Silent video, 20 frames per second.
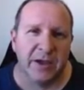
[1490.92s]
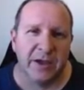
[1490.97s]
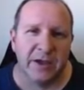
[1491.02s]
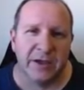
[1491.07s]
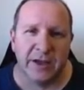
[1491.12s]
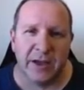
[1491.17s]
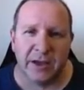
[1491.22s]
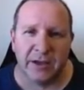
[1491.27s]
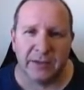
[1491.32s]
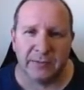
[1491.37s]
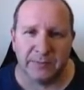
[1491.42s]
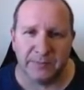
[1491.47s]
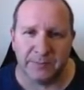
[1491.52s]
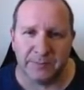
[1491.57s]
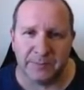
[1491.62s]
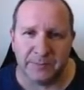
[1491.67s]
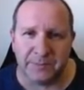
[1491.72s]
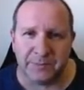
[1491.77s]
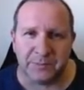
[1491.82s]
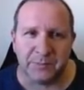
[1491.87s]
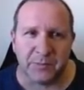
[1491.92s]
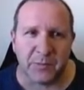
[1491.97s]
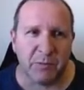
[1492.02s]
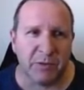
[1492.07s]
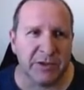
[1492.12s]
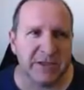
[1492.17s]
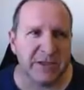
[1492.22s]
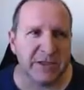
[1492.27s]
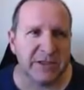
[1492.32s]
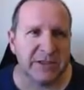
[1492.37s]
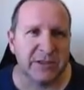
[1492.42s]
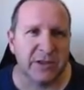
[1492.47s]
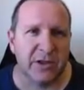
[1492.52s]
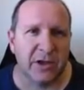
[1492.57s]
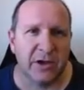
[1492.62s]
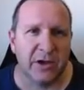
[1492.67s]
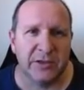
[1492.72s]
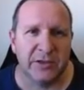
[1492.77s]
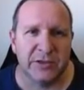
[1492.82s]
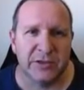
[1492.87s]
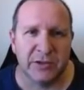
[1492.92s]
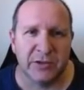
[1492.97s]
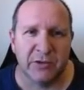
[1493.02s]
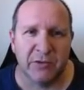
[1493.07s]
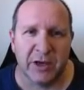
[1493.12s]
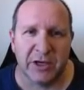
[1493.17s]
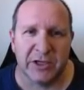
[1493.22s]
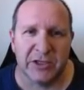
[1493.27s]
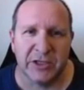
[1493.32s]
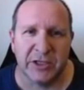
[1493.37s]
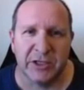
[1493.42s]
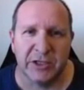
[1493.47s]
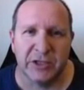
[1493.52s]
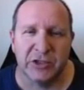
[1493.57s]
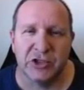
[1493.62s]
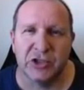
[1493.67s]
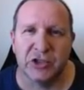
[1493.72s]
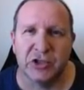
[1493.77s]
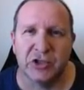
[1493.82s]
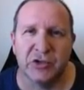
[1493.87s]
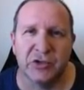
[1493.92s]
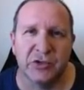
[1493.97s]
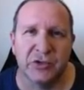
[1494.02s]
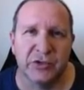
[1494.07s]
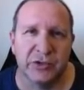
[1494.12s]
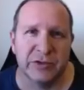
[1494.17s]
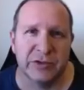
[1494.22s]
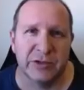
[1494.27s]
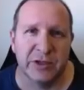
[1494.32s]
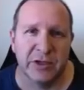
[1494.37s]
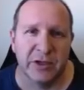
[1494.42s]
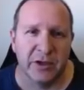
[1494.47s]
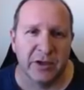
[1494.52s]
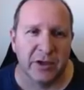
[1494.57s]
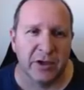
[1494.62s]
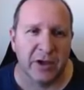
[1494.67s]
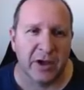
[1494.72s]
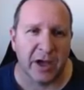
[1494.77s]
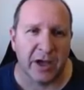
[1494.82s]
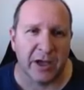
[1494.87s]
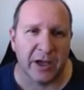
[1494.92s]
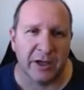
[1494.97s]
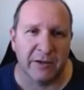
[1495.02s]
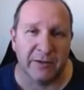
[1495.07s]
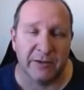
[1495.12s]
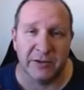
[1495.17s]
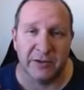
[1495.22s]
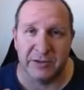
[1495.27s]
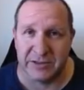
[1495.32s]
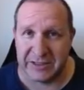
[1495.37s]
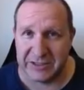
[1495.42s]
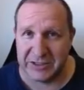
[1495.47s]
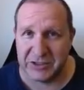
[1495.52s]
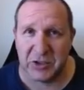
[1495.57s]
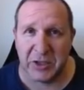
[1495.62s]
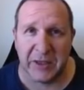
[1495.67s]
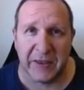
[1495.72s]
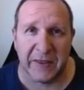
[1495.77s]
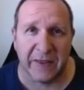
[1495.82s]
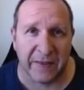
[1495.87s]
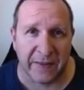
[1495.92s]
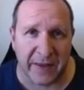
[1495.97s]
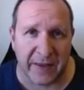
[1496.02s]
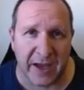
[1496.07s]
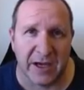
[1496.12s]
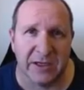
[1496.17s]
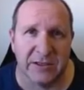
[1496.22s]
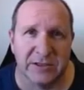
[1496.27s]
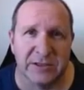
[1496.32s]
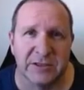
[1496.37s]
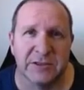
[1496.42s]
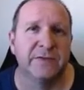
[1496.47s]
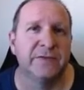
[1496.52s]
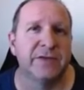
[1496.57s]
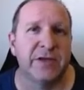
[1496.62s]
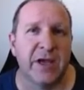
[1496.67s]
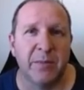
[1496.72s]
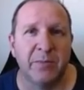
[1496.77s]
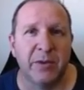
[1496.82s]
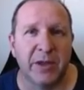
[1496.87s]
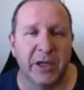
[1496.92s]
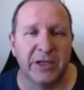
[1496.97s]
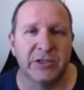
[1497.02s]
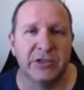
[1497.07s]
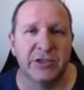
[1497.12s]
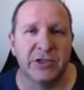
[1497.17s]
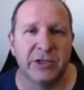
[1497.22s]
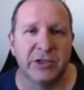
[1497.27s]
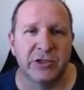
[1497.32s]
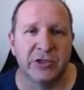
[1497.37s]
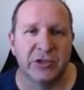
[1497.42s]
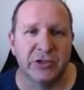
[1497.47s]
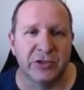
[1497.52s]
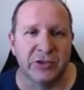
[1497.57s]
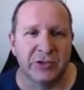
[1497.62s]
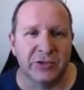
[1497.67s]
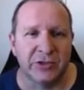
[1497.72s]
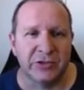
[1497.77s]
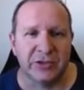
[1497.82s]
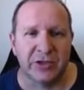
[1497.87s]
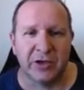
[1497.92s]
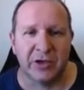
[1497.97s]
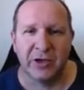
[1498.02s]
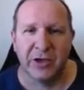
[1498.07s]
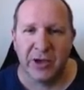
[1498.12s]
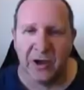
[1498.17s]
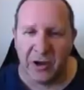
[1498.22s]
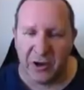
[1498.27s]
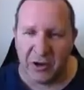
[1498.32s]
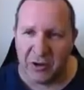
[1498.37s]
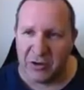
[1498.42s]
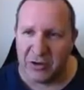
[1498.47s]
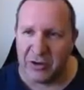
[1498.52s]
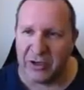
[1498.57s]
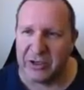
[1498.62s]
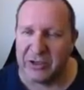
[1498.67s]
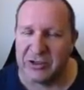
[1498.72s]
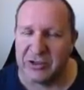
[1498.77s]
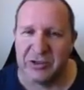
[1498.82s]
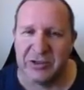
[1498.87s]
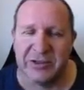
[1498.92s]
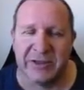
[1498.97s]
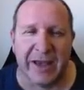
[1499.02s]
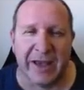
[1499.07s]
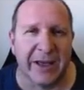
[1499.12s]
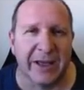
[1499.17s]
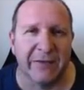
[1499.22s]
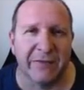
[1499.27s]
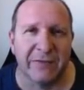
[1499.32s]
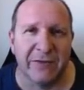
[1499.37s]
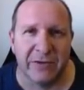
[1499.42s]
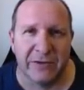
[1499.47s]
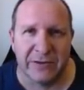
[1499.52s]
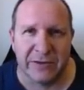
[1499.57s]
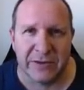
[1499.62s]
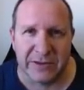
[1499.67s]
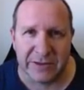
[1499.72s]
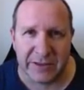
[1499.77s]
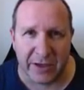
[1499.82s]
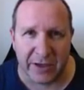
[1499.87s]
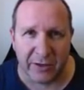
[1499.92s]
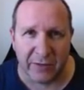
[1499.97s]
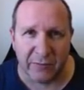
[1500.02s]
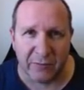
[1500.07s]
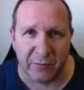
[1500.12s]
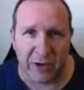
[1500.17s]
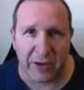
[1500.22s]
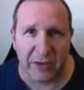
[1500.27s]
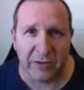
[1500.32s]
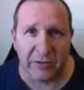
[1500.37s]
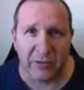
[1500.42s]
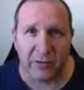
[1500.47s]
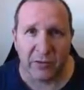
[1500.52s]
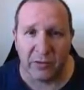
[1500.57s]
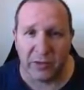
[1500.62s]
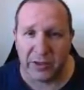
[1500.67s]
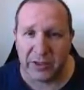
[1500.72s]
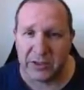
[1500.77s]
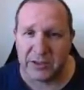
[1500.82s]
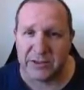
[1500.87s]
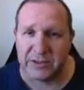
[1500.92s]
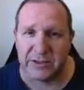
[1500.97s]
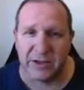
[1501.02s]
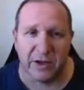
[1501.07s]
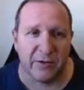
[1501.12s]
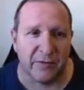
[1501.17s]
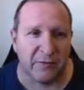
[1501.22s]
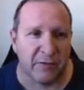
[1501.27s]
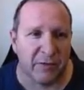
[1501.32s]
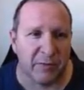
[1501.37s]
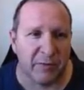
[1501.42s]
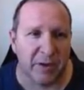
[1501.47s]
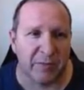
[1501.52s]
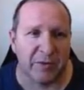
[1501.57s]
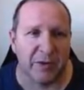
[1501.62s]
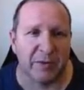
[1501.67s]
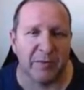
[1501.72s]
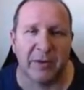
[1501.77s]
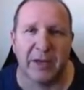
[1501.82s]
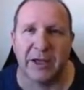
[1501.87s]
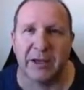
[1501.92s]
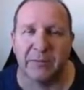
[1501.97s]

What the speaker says: Now, when this loads, you actually can choose, there's literally thousands of templates you can choose. So you can choose any of those to start off with, or you can start off with maybe a blank